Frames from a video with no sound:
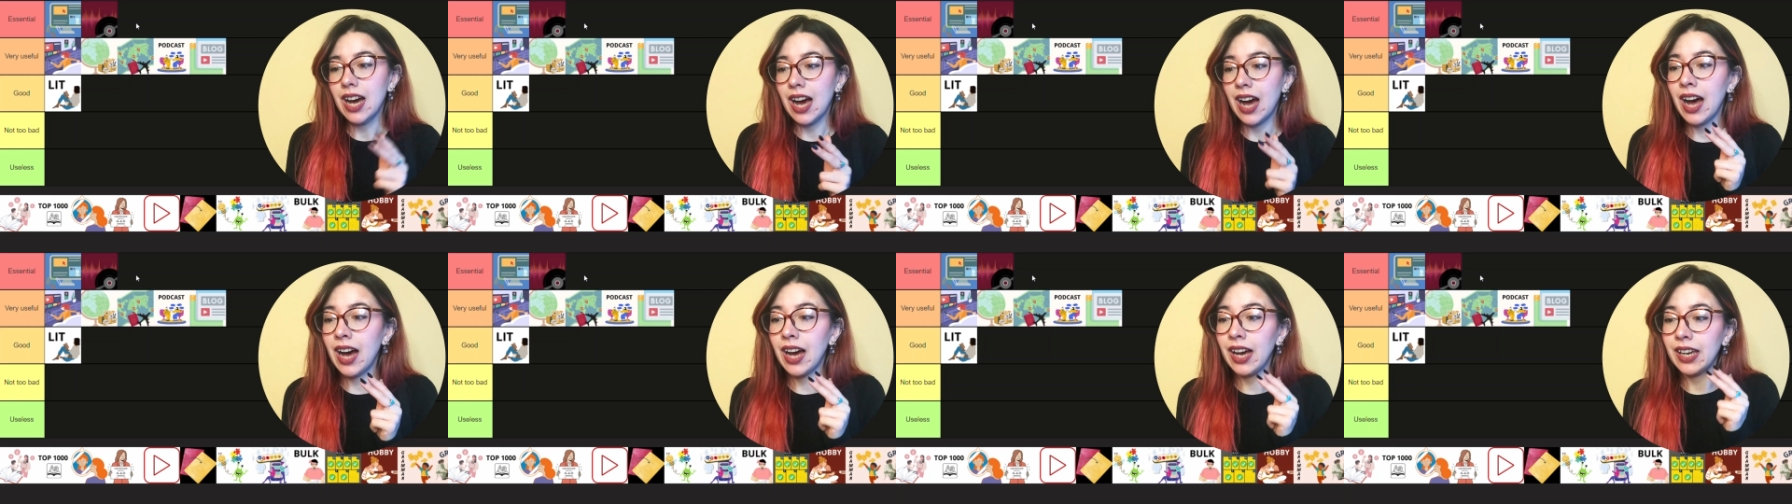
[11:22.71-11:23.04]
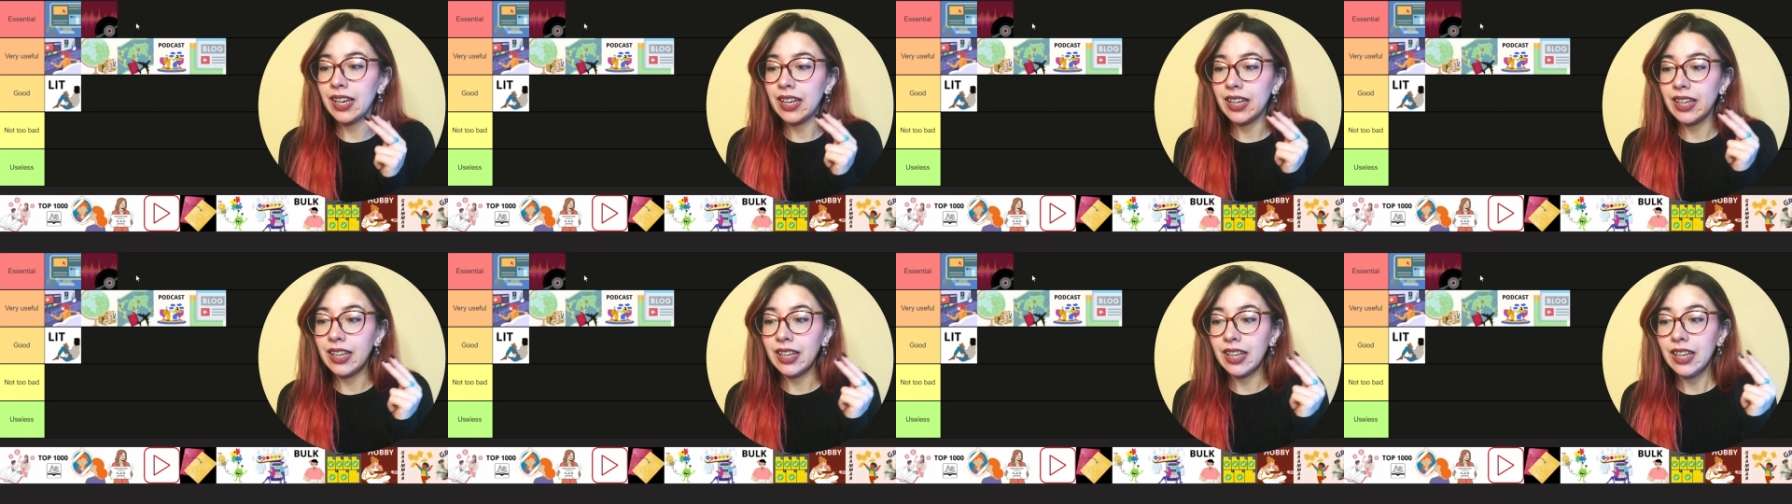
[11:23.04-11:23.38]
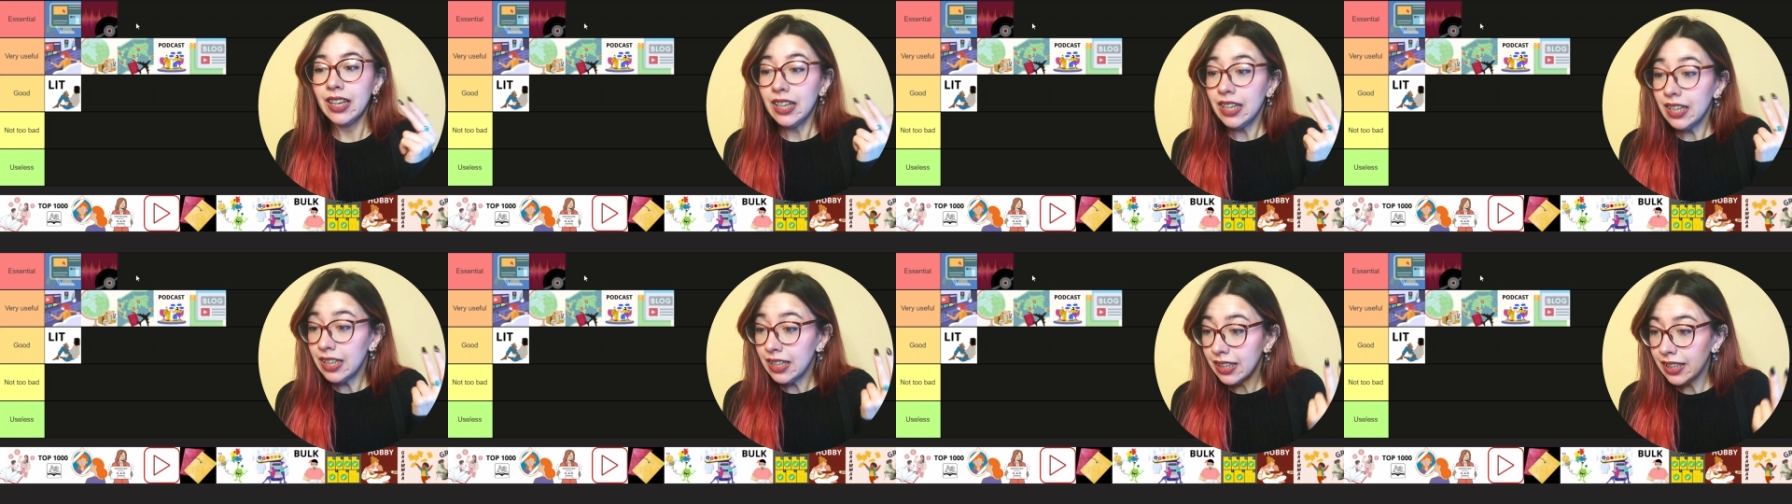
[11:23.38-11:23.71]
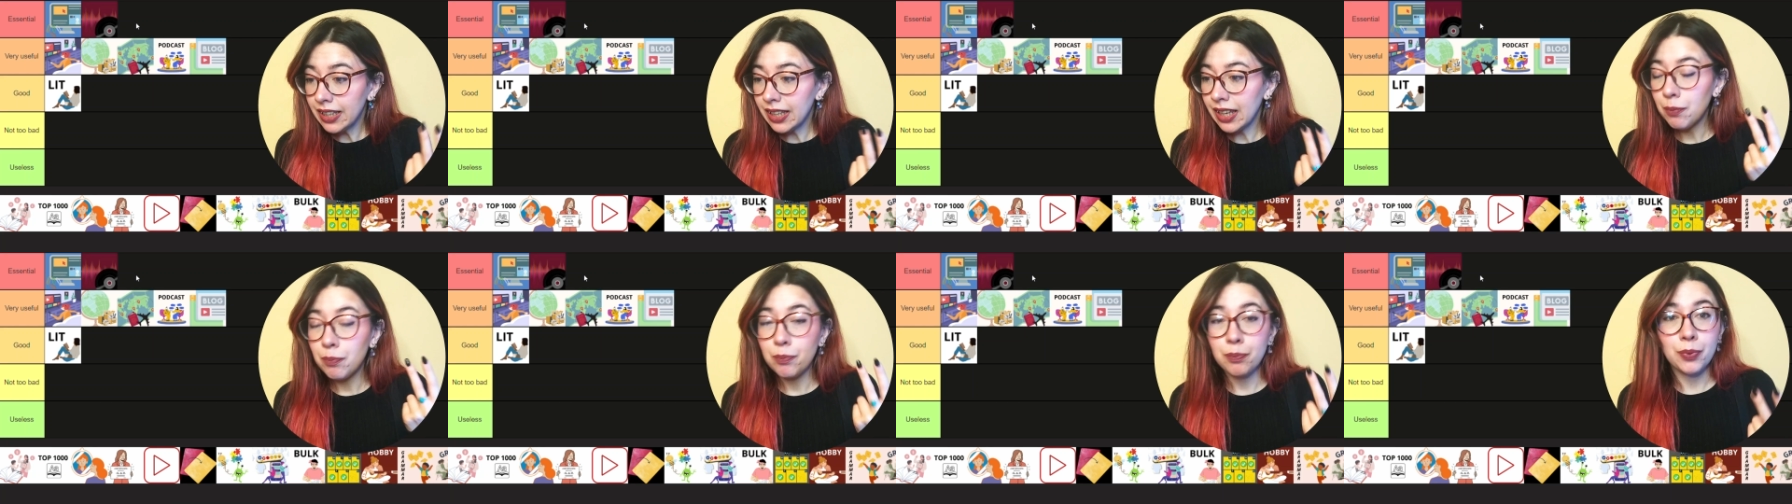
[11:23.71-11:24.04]
I
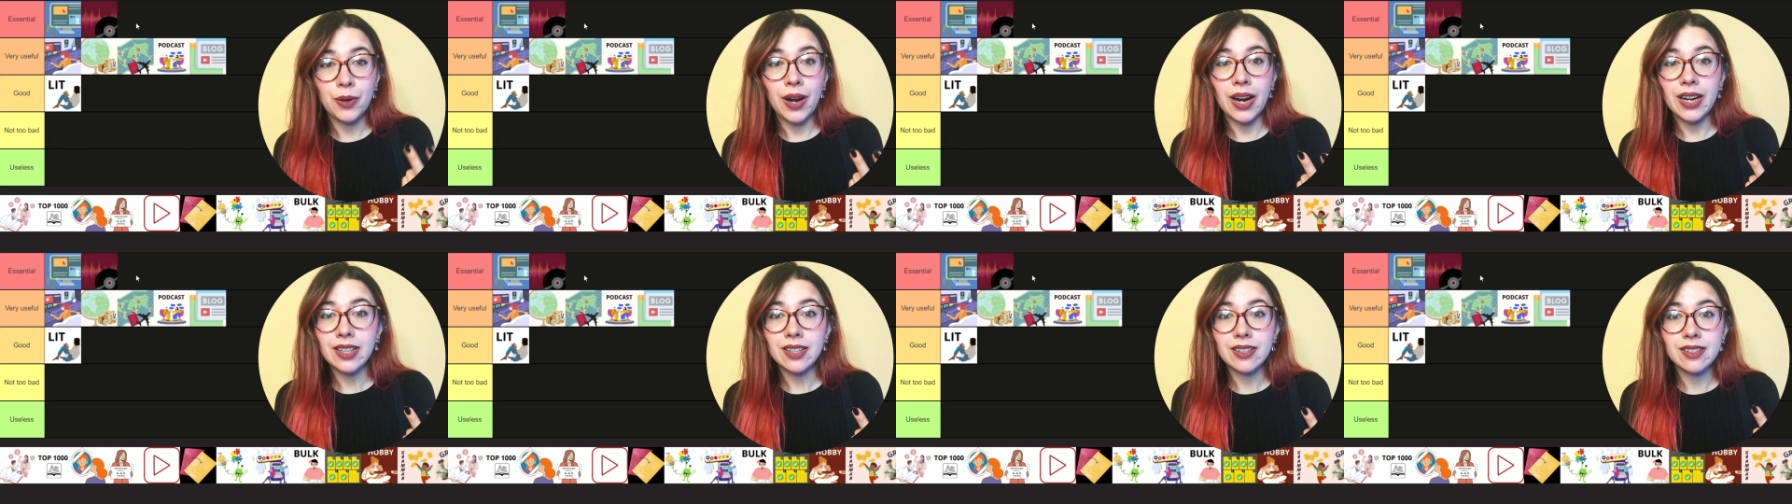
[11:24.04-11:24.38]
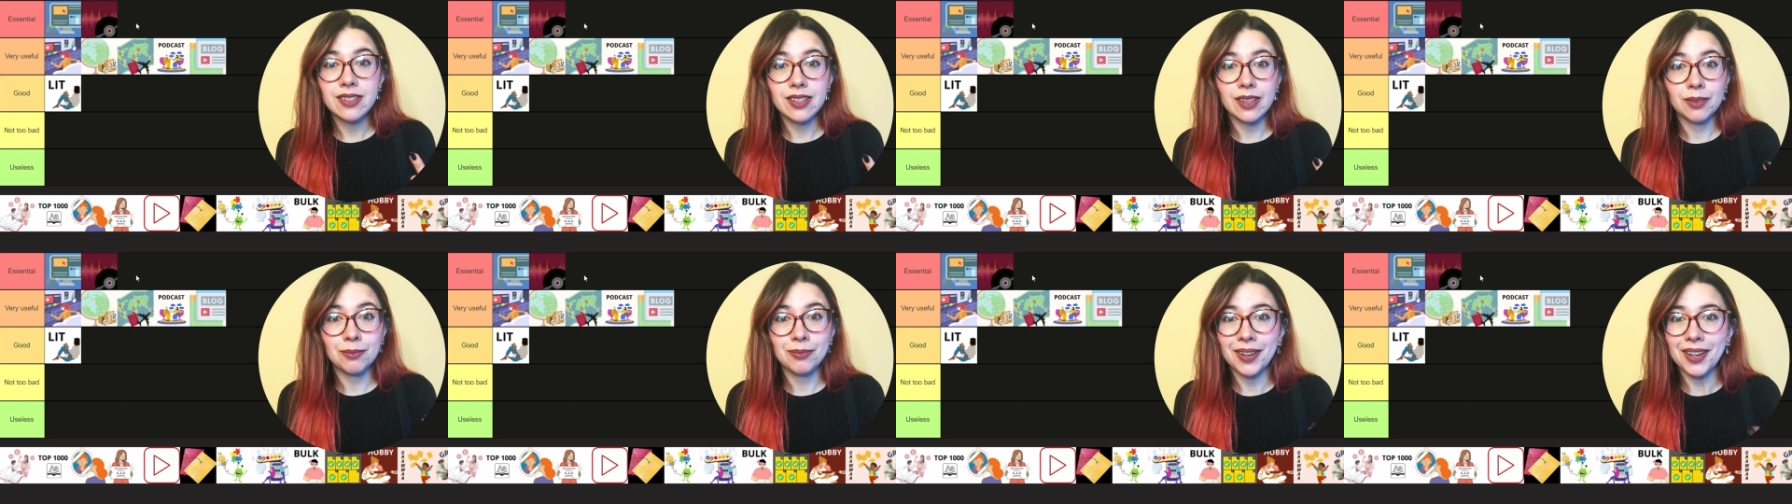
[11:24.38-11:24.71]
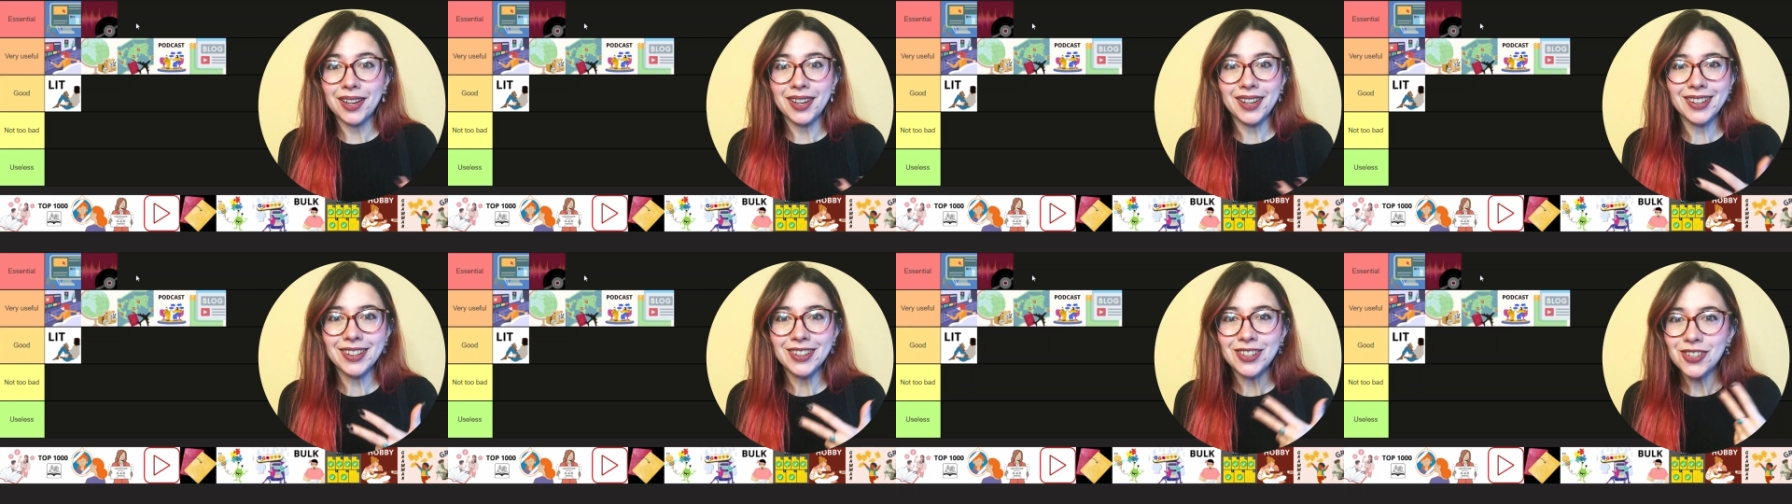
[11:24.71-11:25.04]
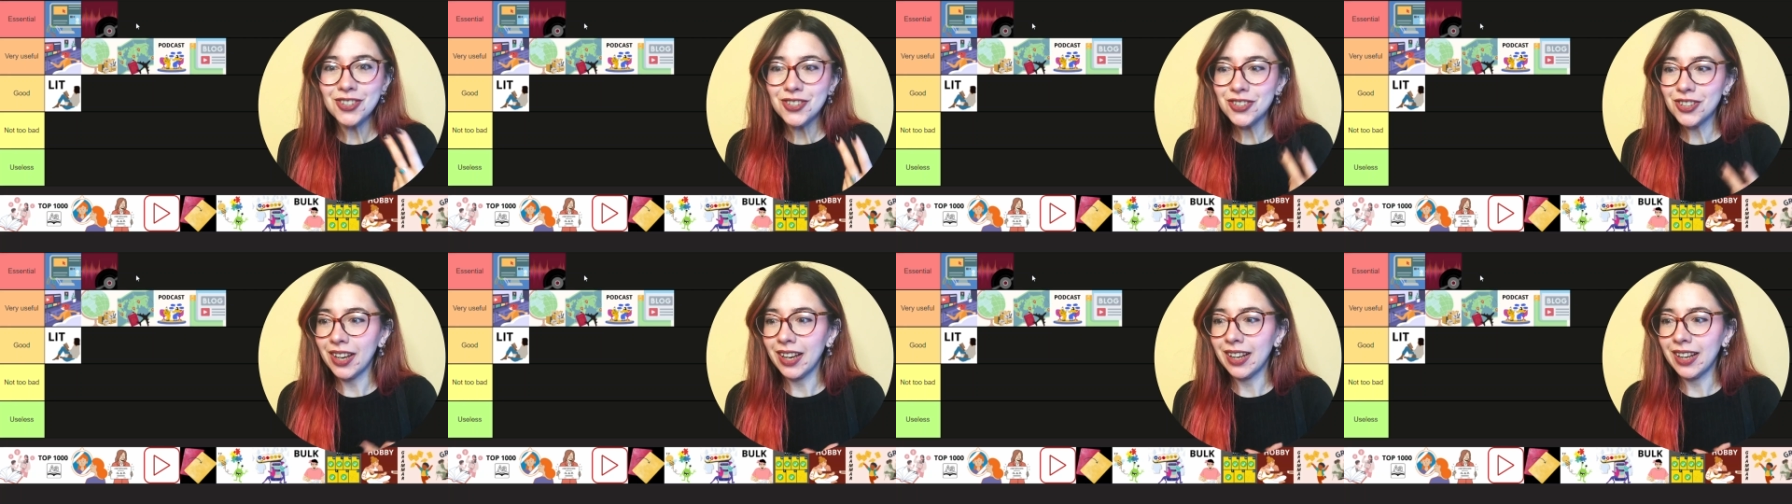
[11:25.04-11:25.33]
keep practicing my English.